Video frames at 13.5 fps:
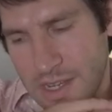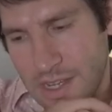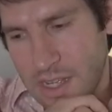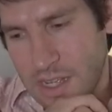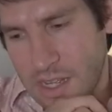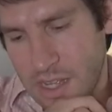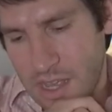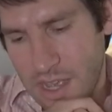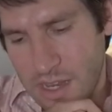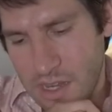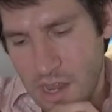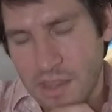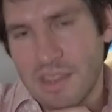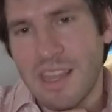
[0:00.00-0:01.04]
uh,
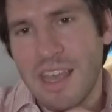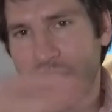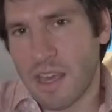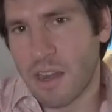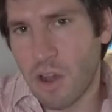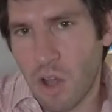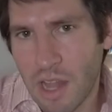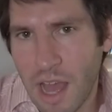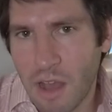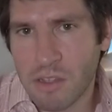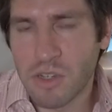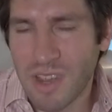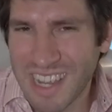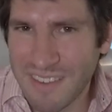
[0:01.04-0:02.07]
and and laying it all
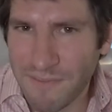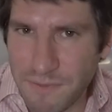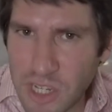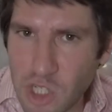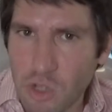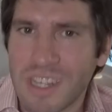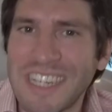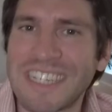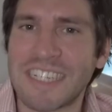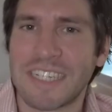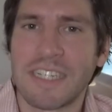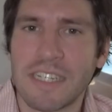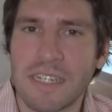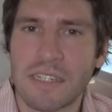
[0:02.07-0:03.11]
out so i can visually
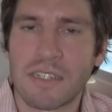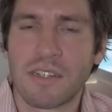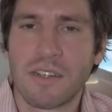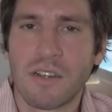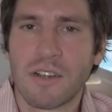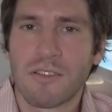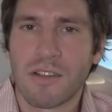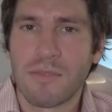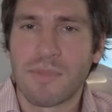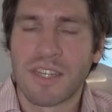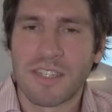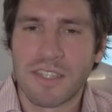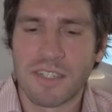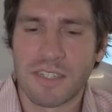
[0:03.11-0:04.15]
see it right
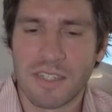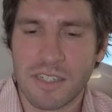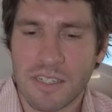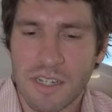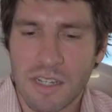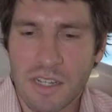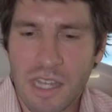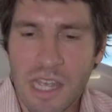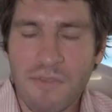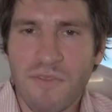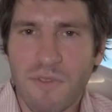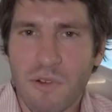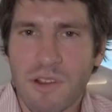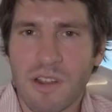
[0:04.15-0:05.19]
because this is
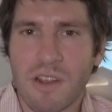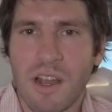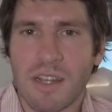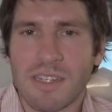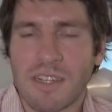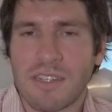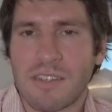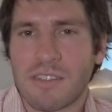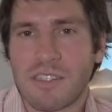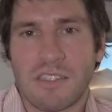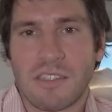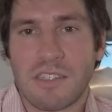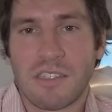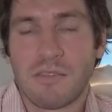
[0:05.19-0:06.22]
even for a, a
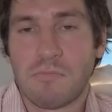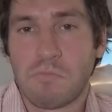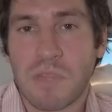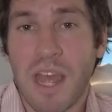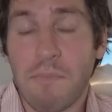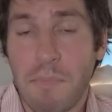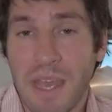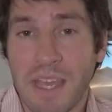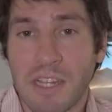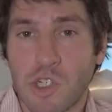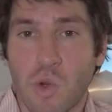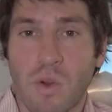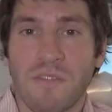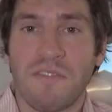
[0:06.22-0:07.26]
10
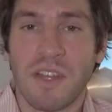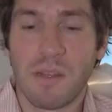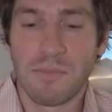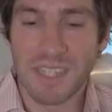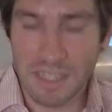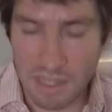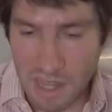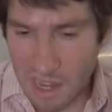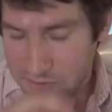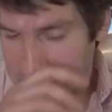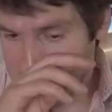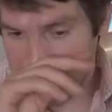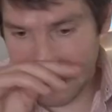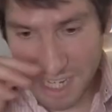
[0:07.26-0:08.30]
page short film this is a lot of
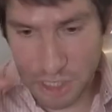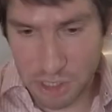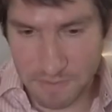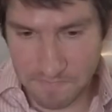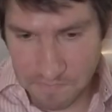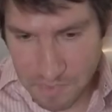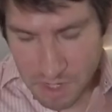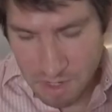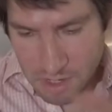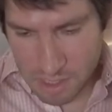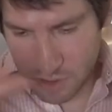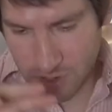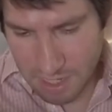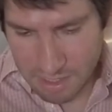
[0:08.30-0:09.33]
information
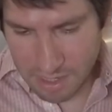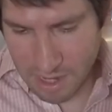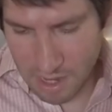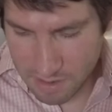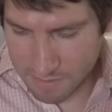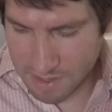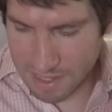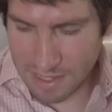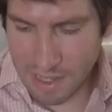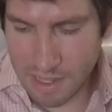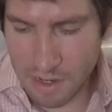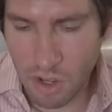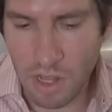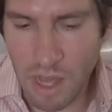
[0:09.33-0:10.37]
so i like to kind of
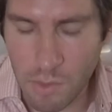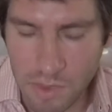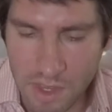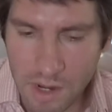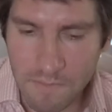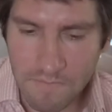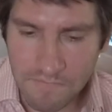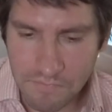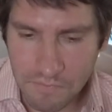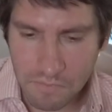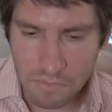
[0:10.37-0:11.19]
lay it all out there